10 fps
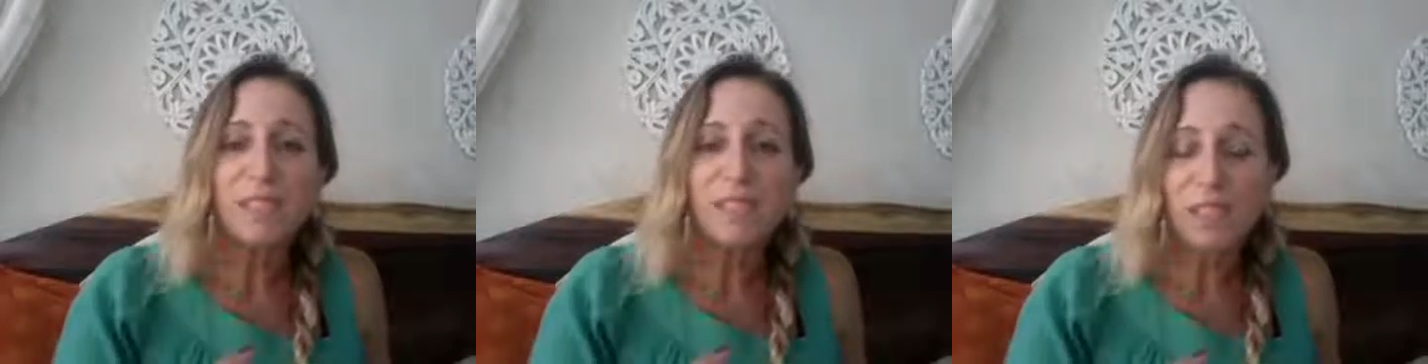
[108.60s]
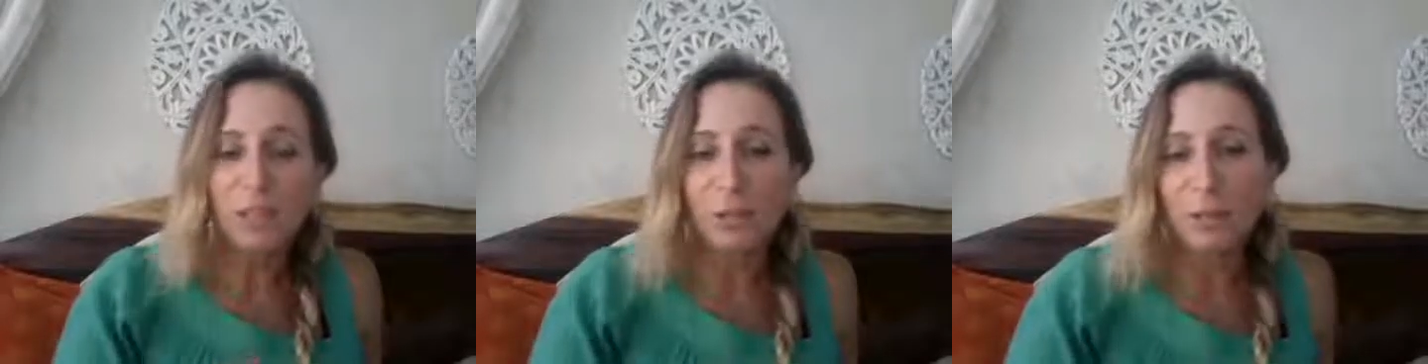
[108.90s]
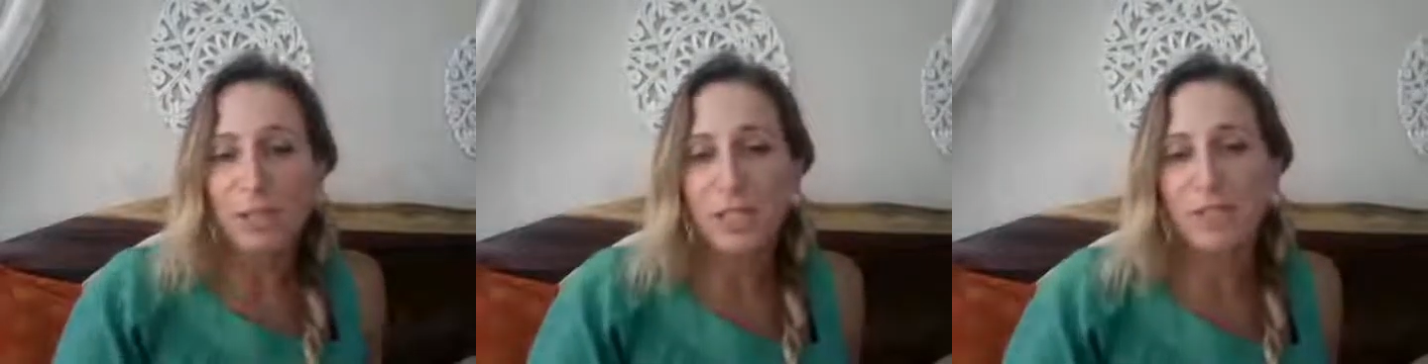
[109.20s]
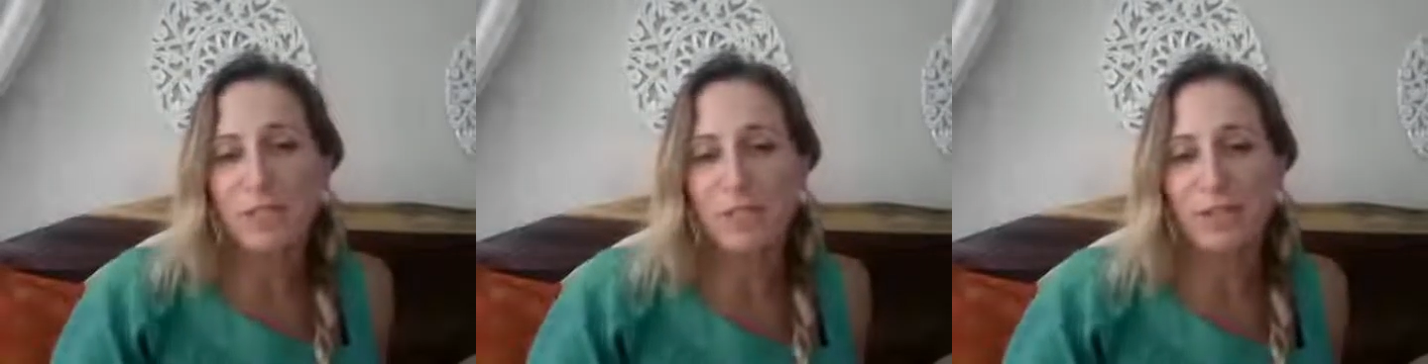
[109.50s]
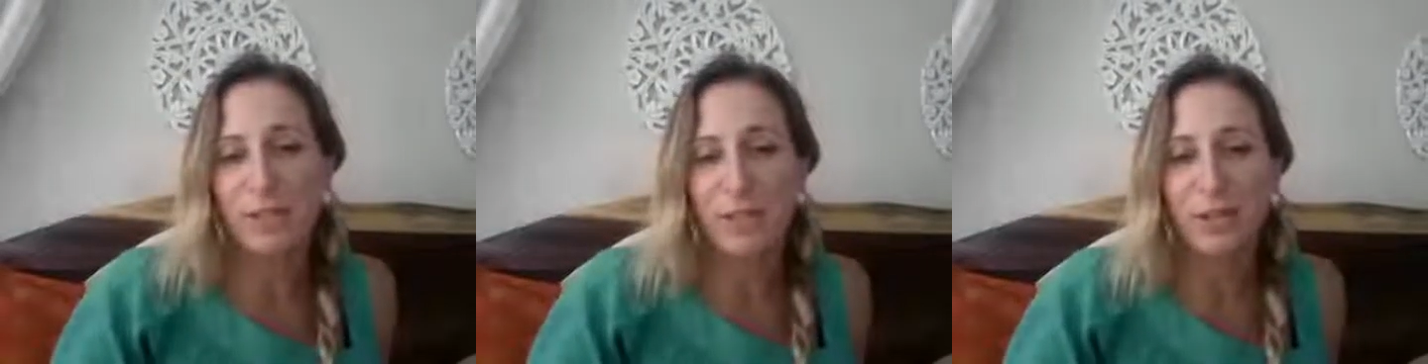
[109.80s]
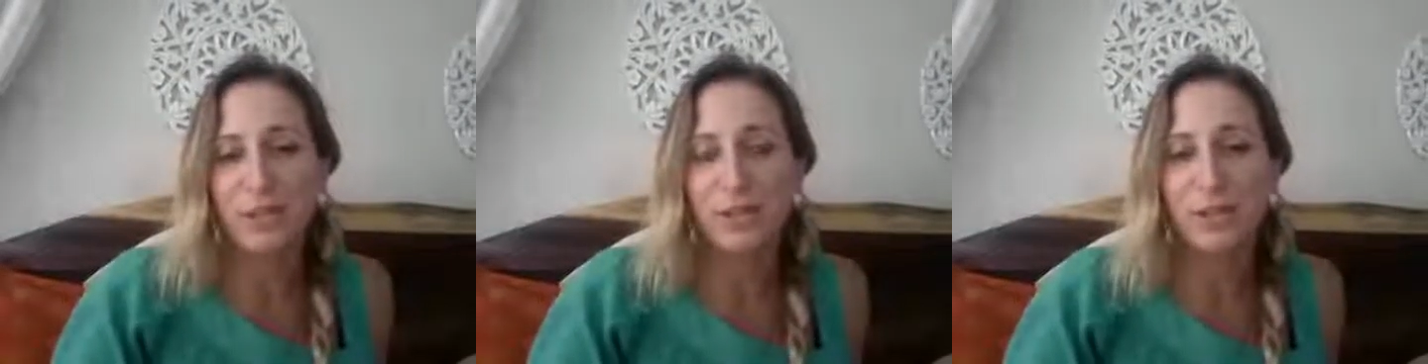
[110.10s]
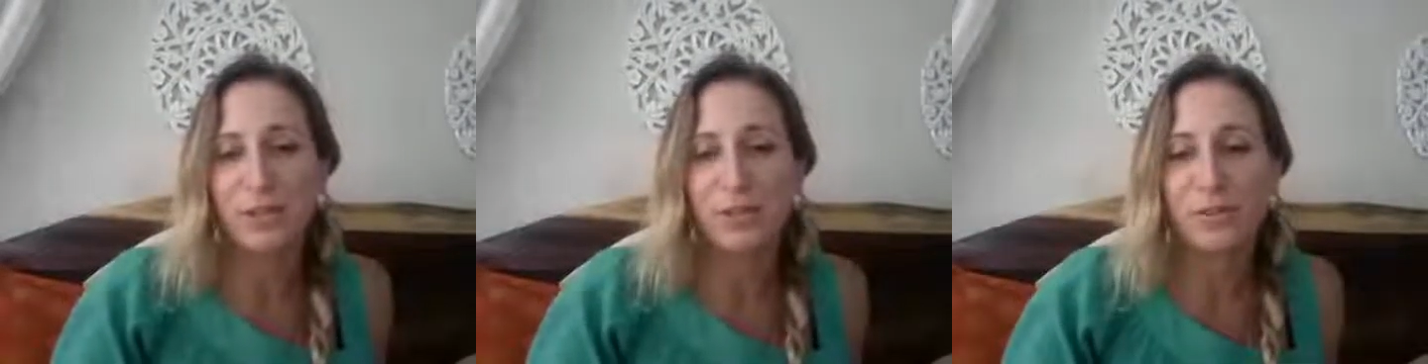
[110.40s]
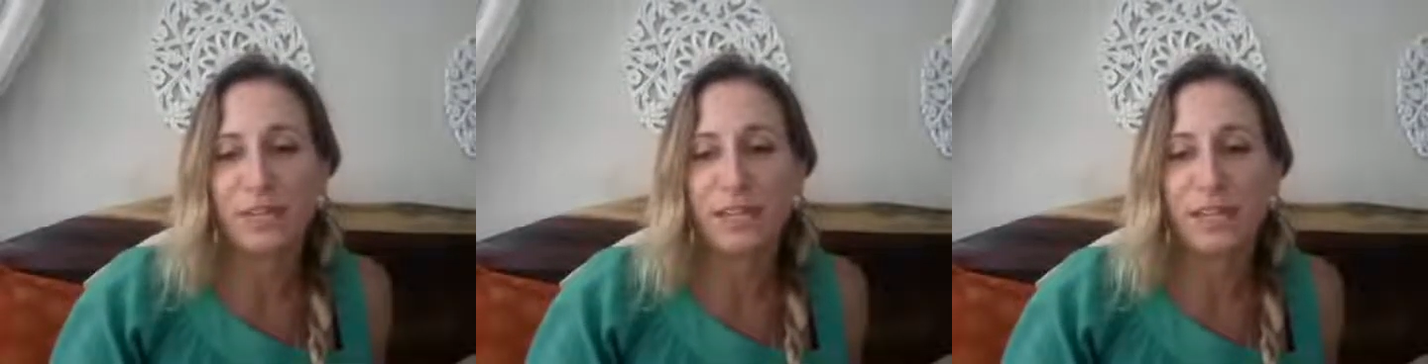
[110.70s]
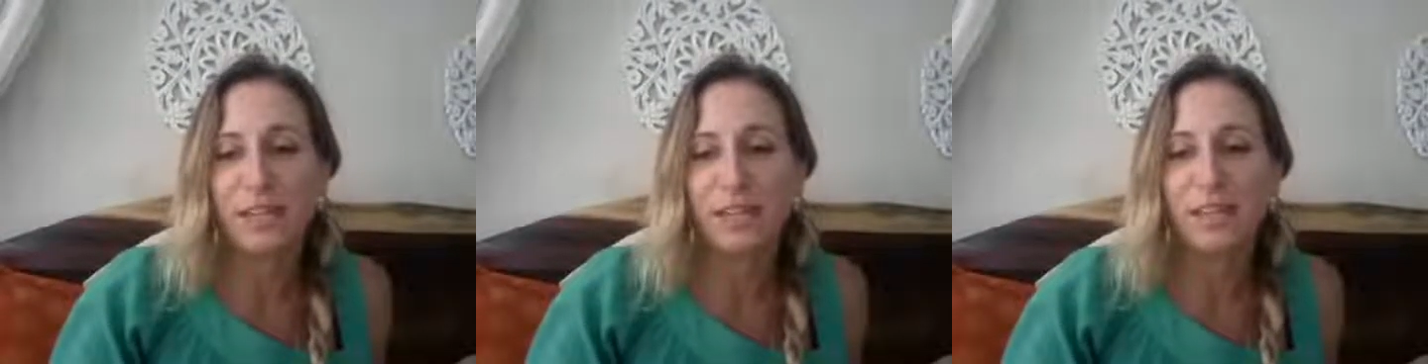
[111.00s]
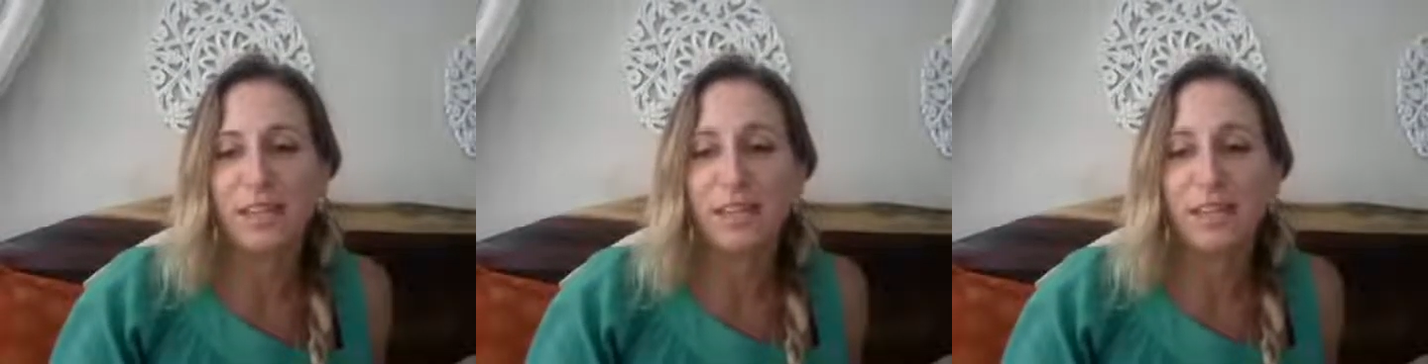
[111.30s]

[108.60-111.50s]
description of this video so you can